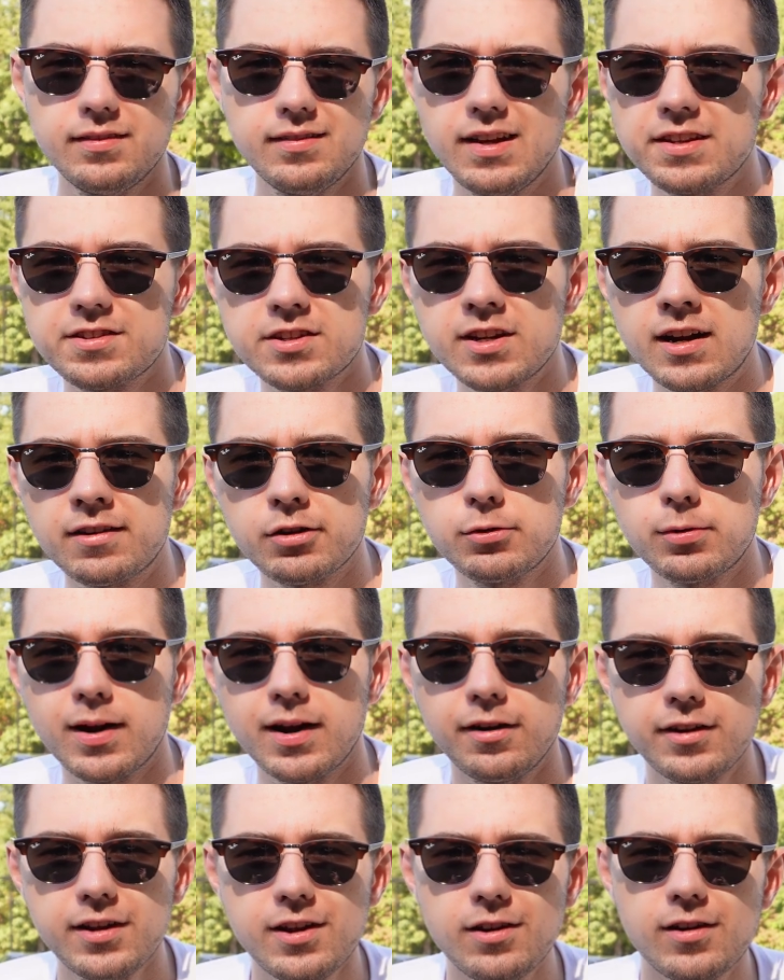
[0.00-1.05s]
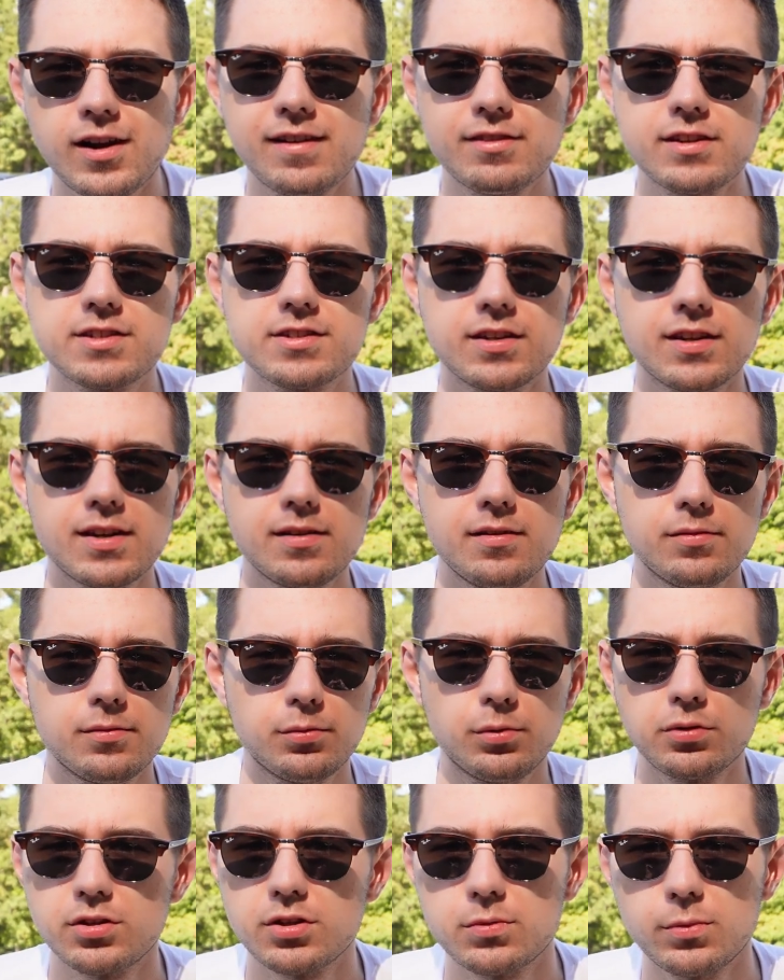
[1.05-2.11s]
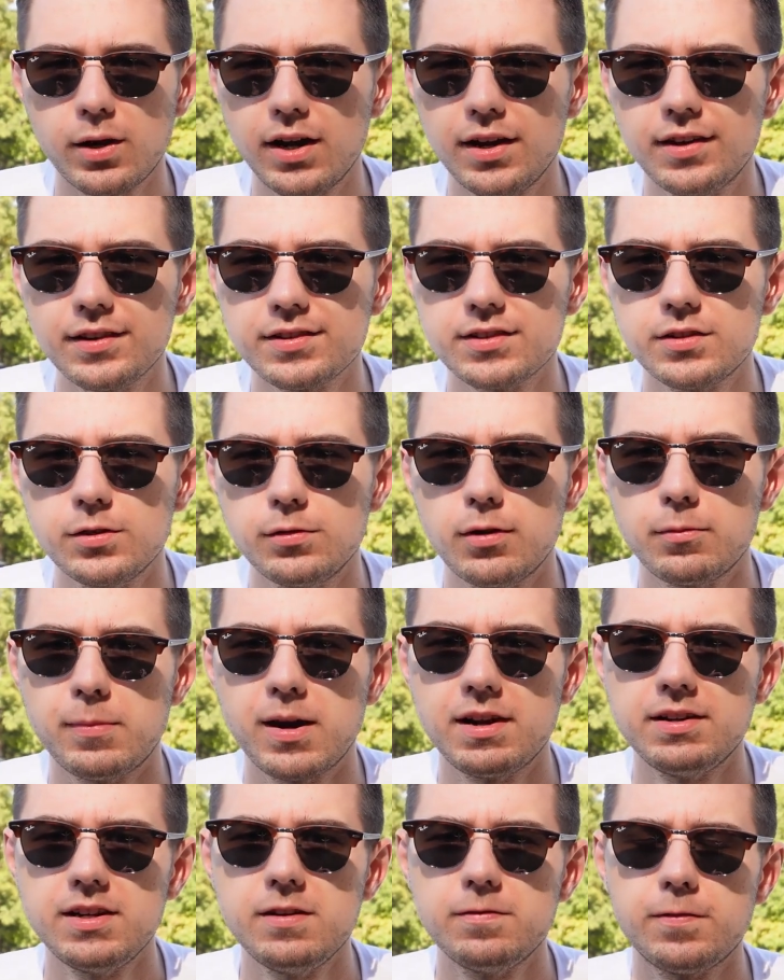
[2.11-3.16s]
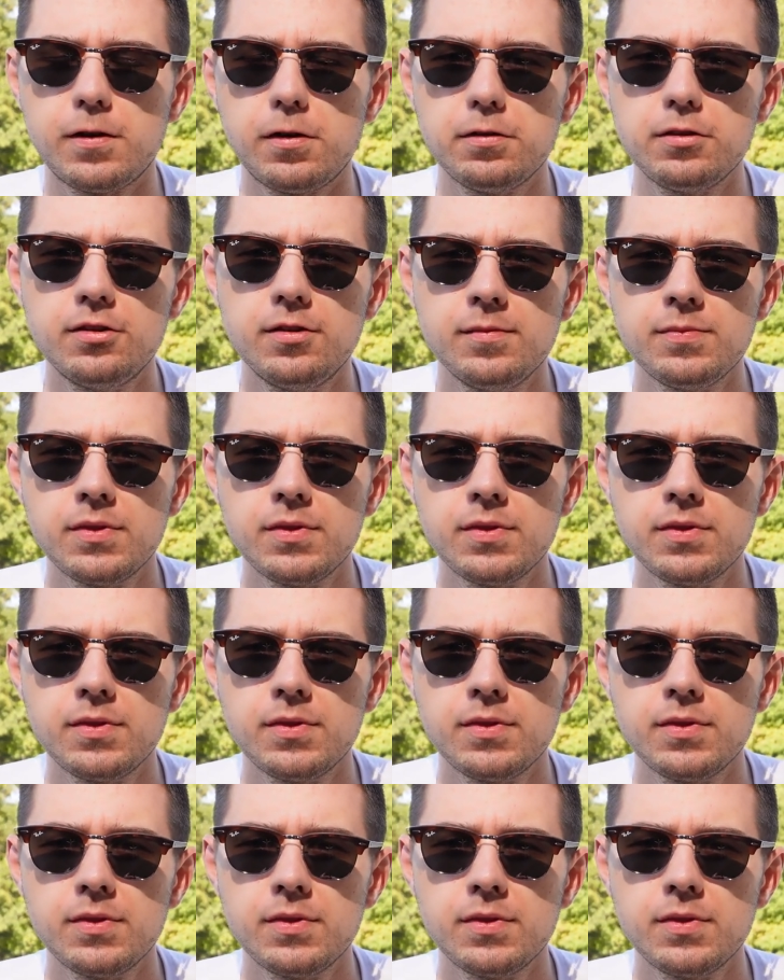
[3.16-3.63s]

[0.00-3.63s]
It's not required here, obviously, which is why it doesn't do it by default,